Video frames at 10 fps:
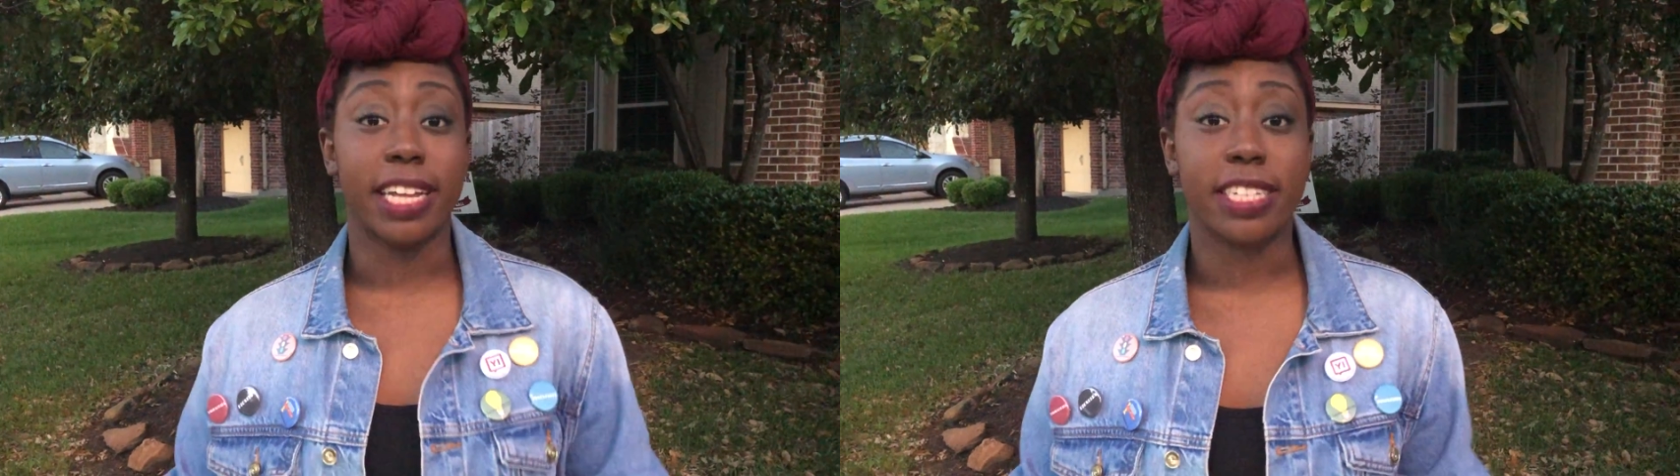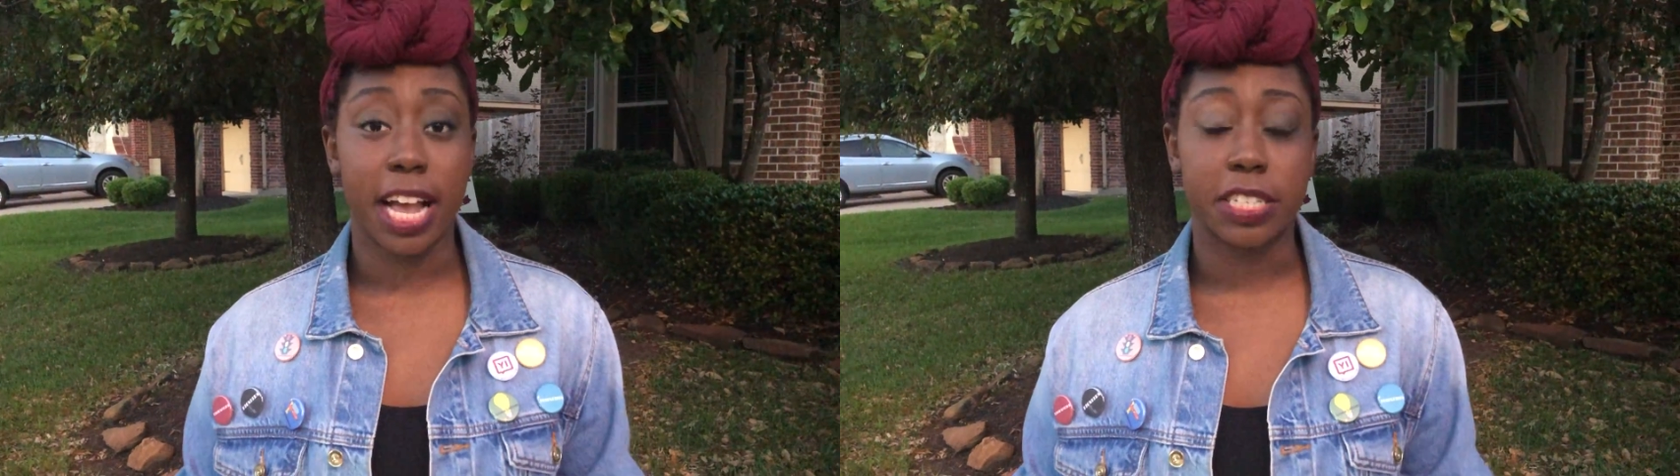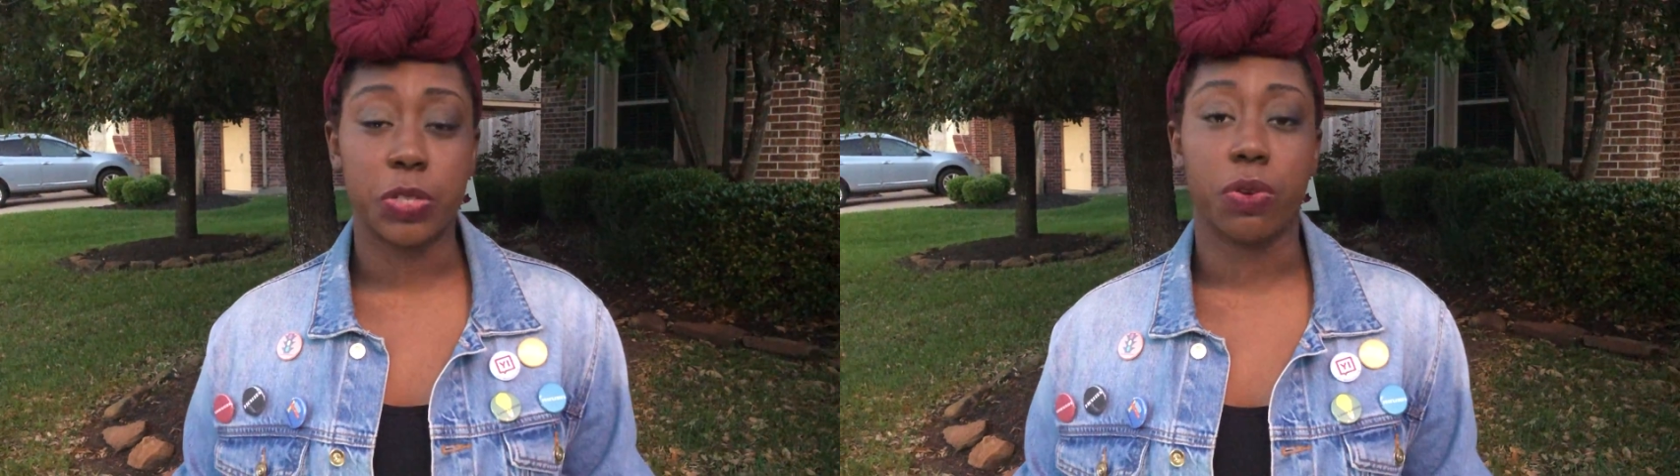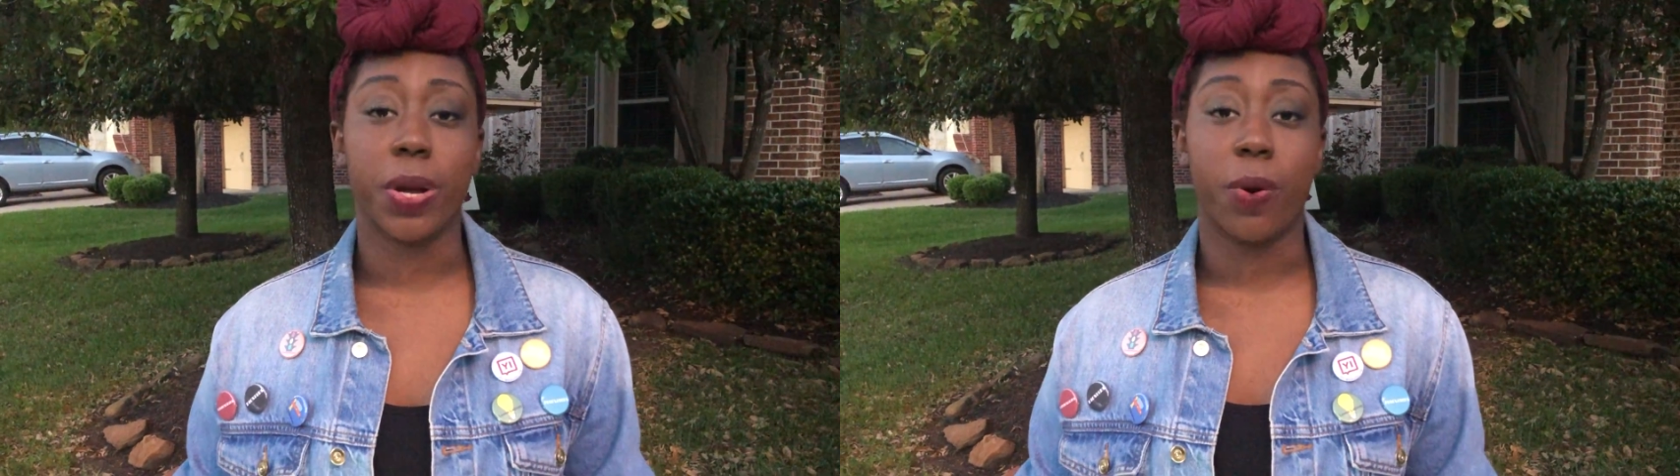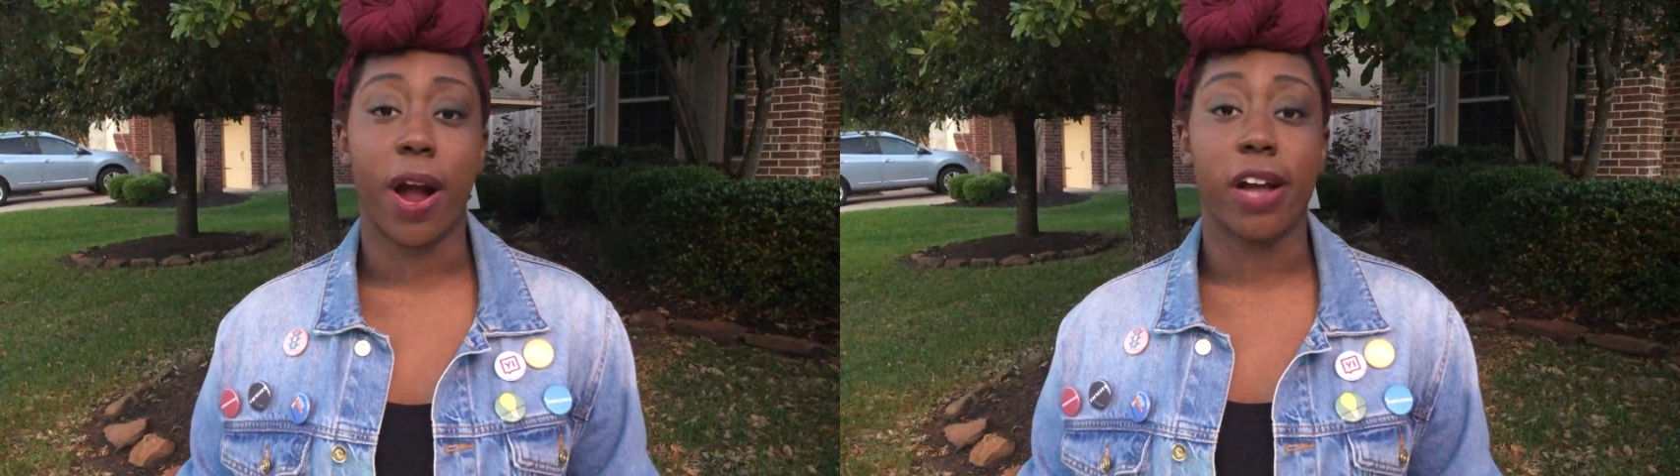in Texas will
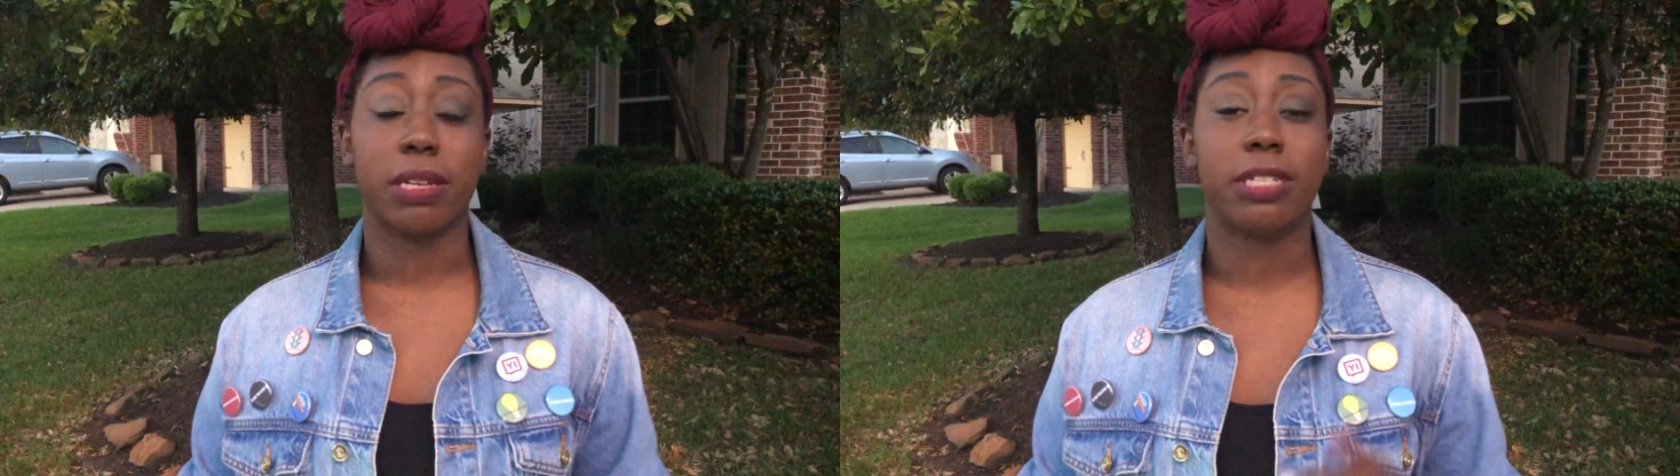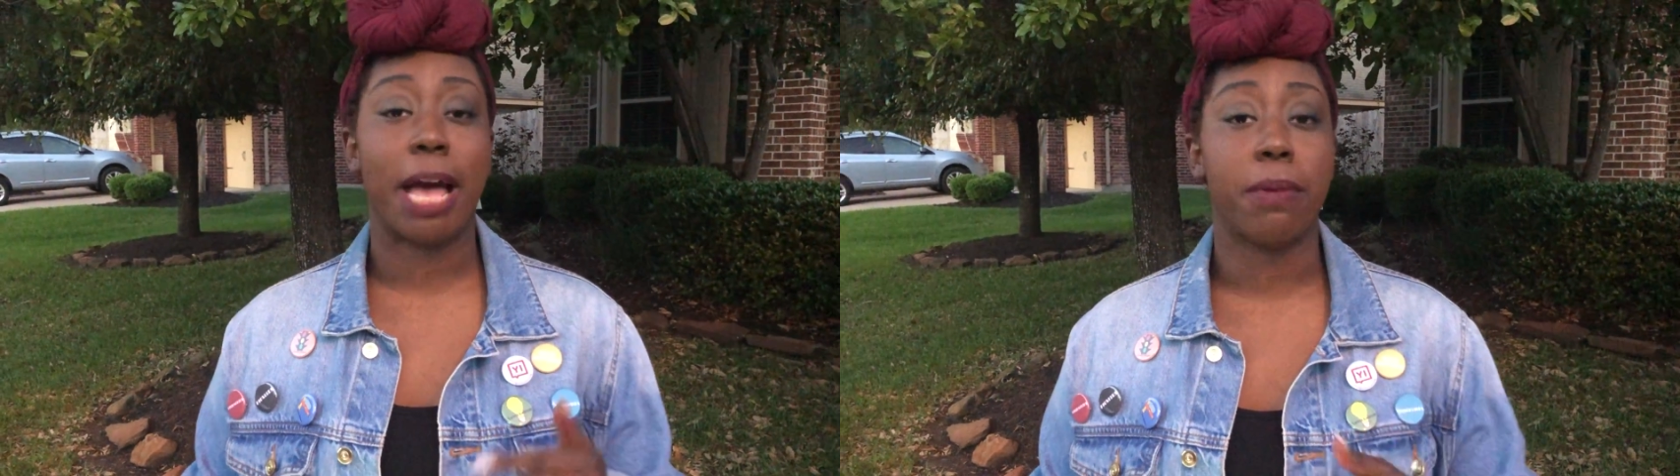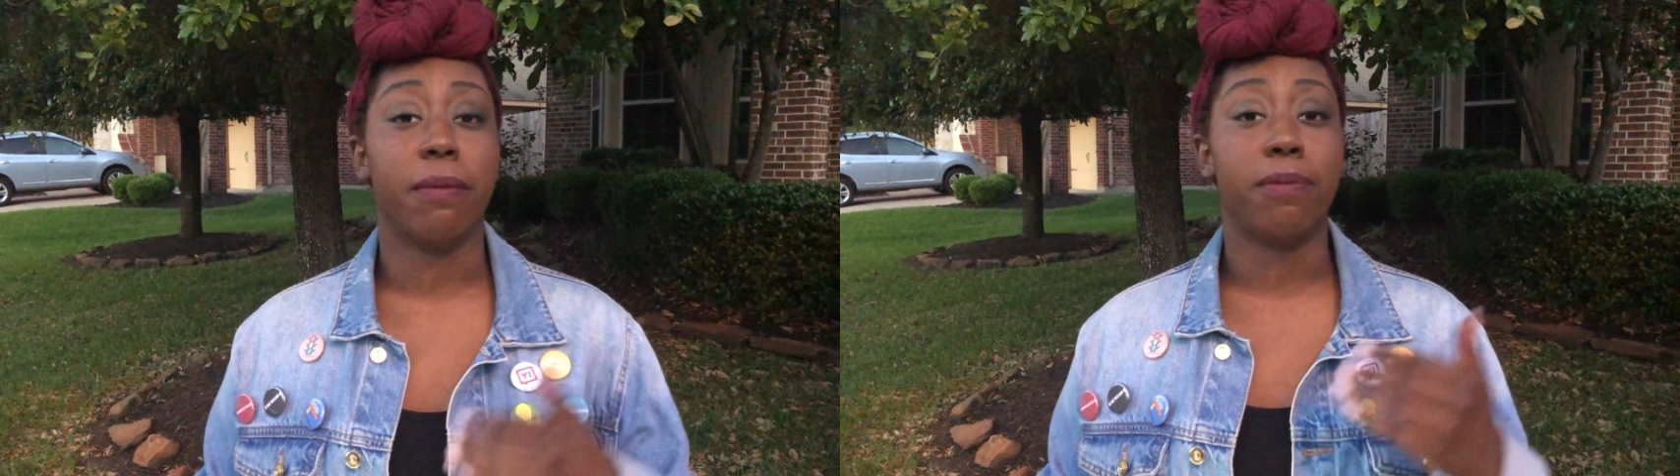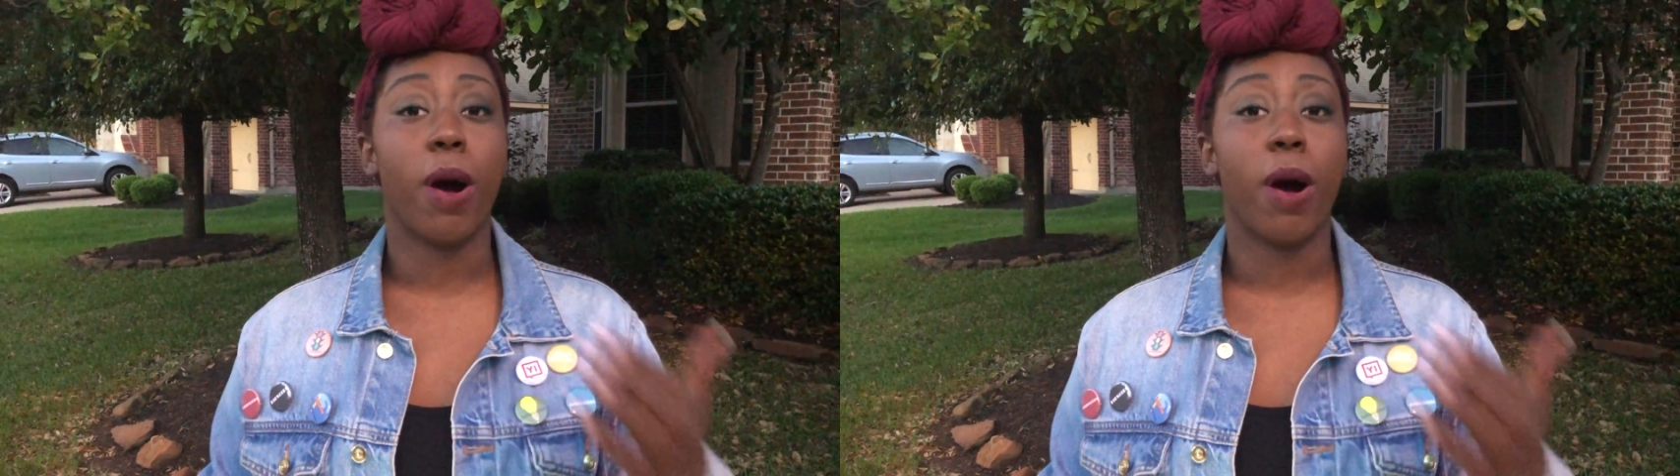require some type of